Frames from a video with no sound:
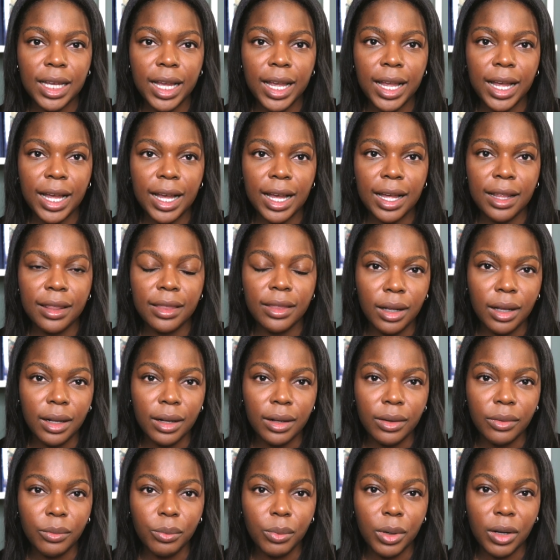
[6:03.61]
I had
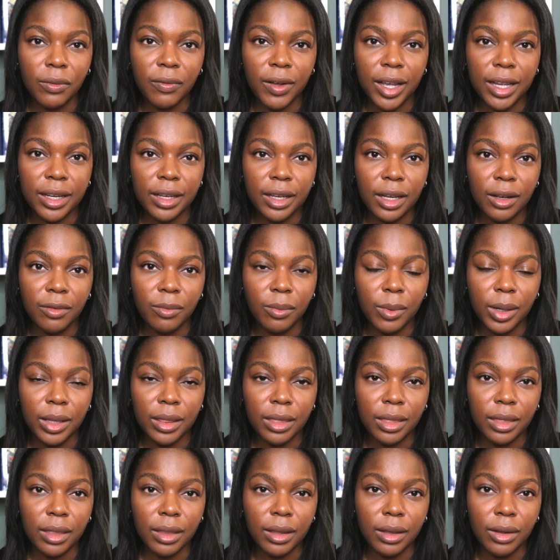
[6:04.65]
a rough idea of
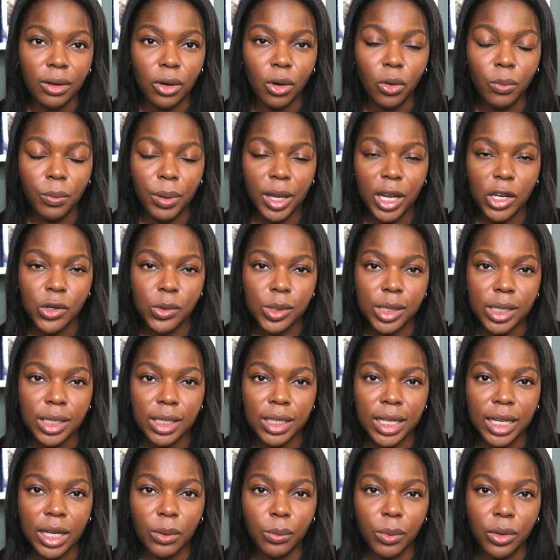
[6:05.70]
what the homepage would look
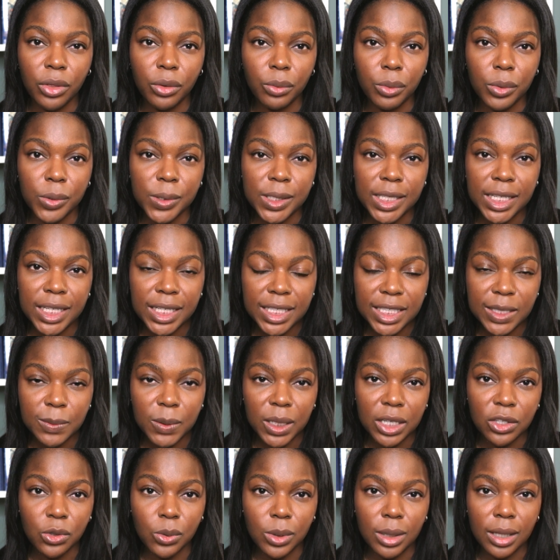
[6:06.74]
like and what the routines
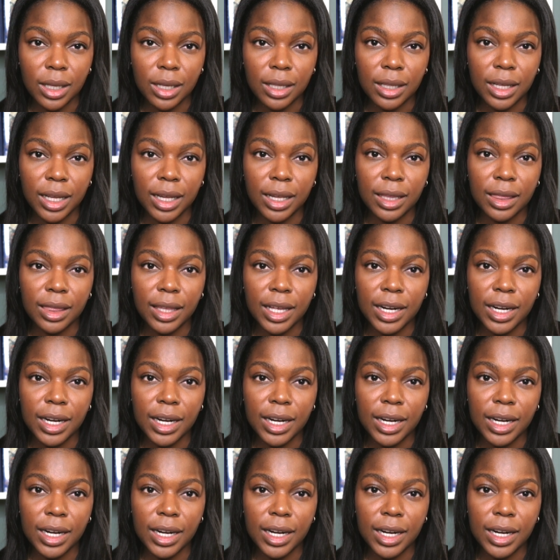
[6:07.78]
page would look like,